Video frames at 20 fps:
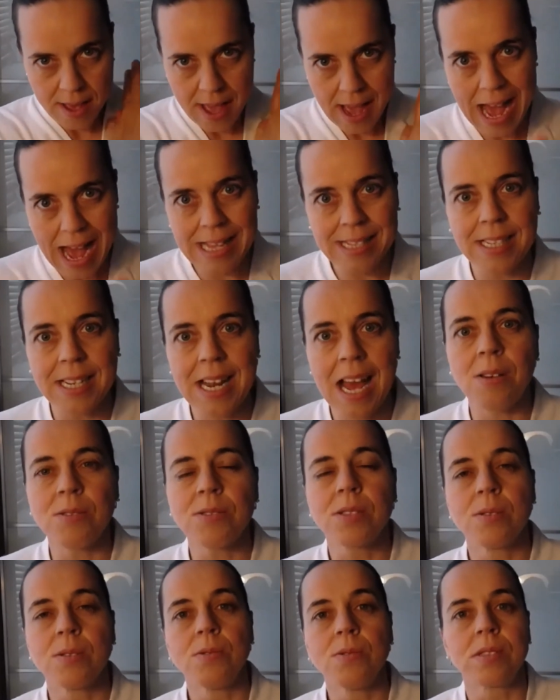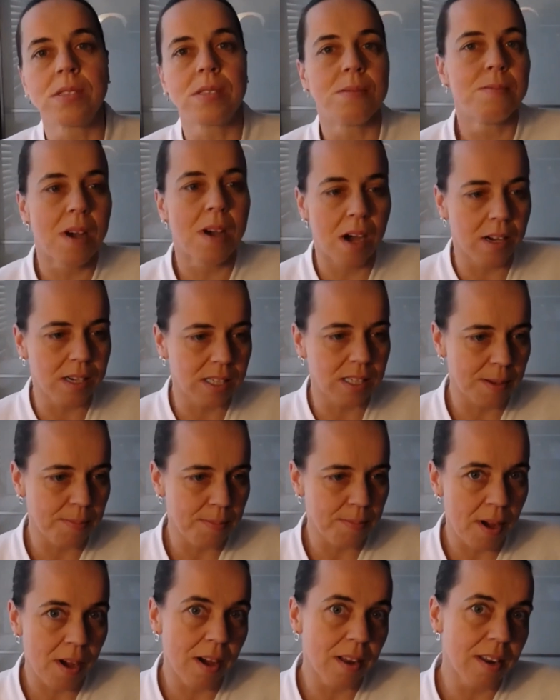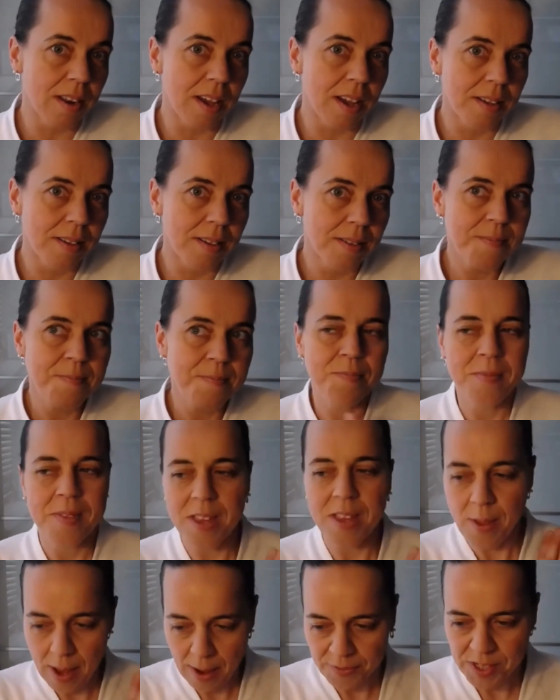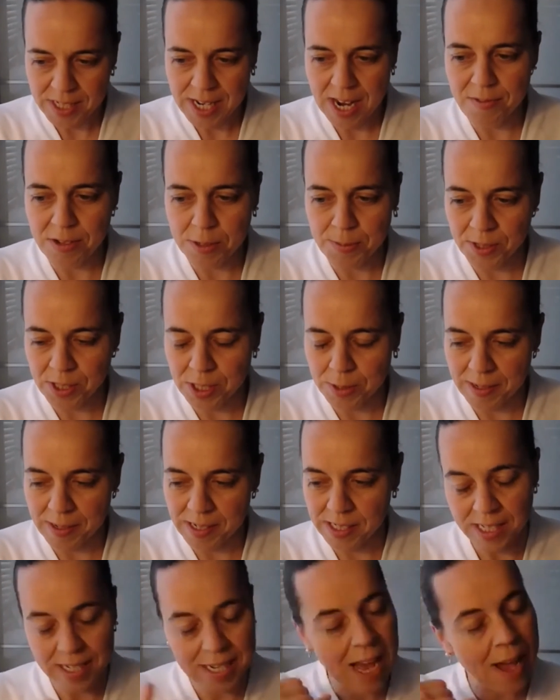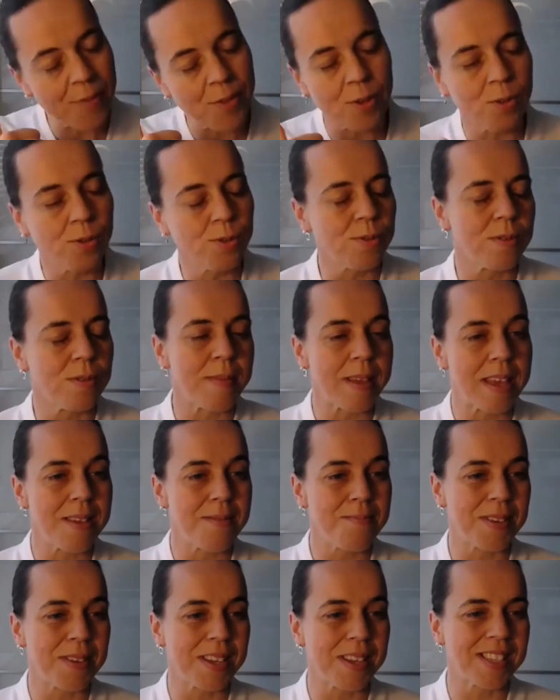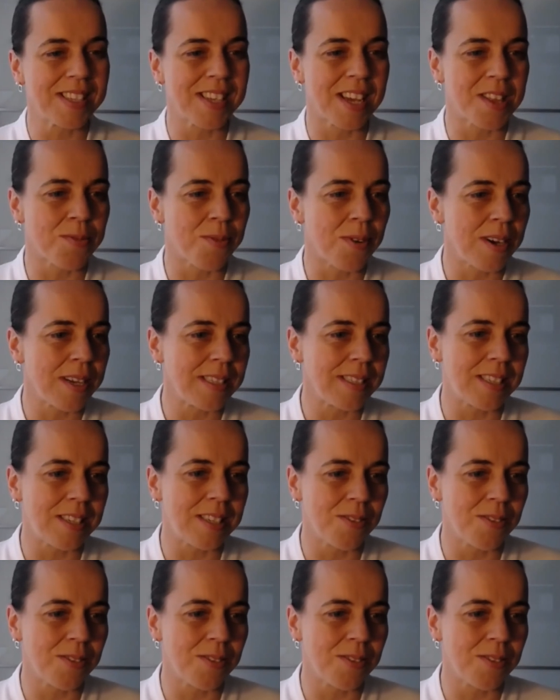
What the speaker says: as an outsourced marketing partner, you have to take responsibility to have calls with me, because otherwise